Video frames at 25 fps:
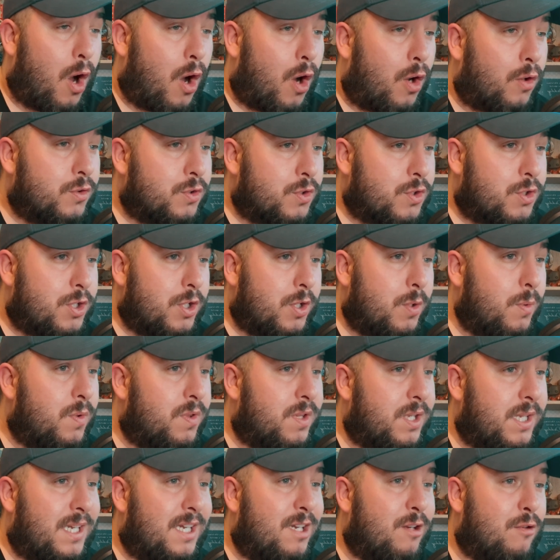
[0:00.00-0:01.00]
On to
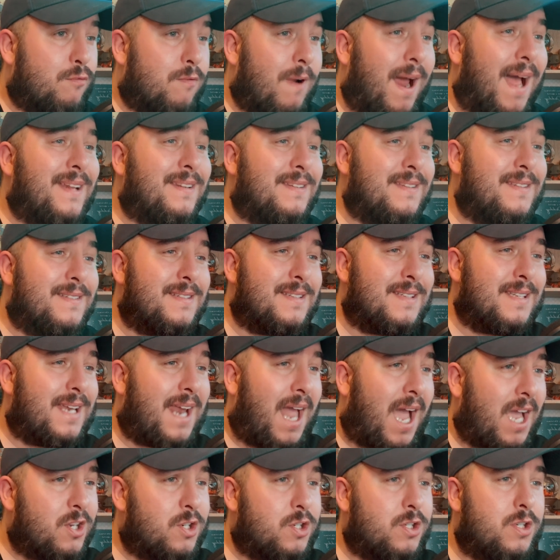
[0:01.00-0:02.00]
the Grand
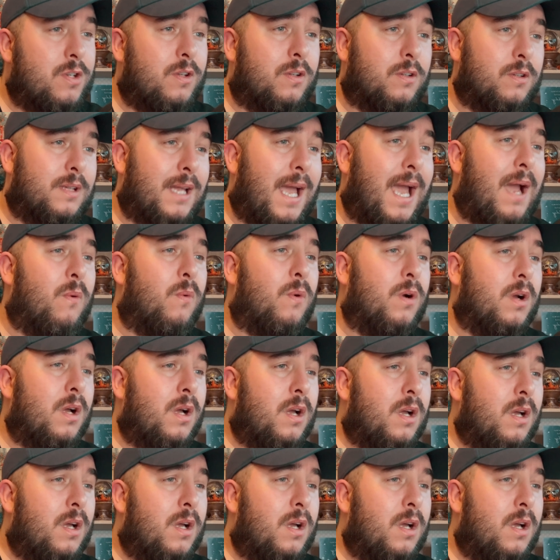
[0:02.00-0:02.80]
National now.